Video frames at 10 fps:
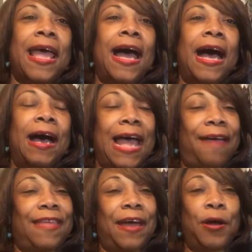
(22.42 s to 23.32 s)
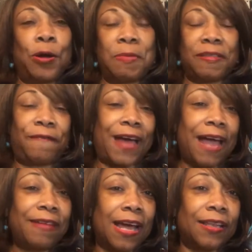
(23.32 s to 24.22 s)
I have the home of the
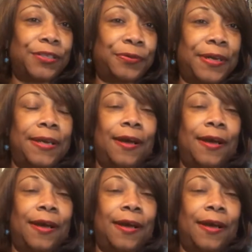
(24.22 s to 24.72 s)
$5 jewelry